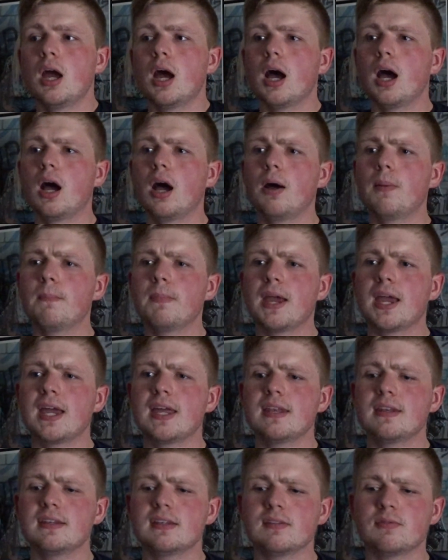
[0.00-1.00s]
Um,
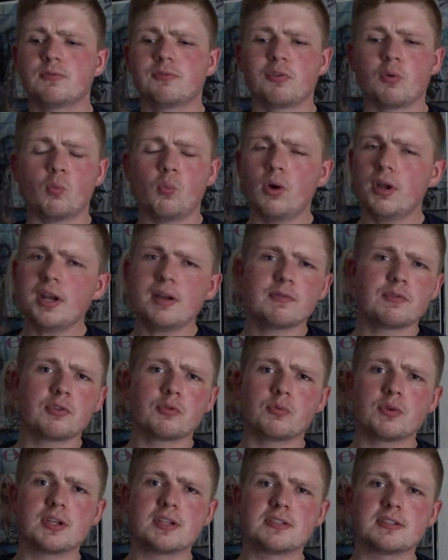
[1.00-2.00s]
and for whatever
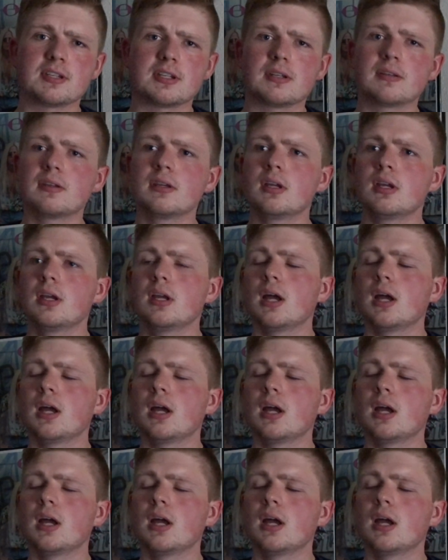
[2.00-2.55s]
reason,